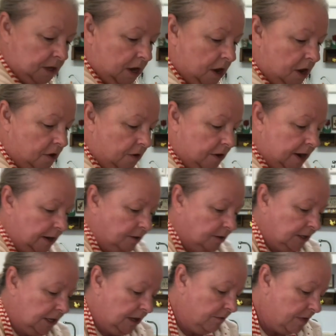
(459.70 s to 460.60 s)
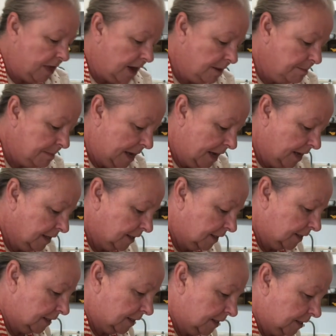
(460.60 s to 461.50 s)
All right, give that a
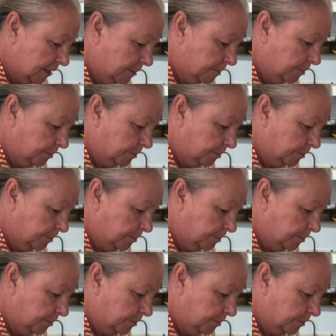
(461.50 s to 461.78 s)
mix.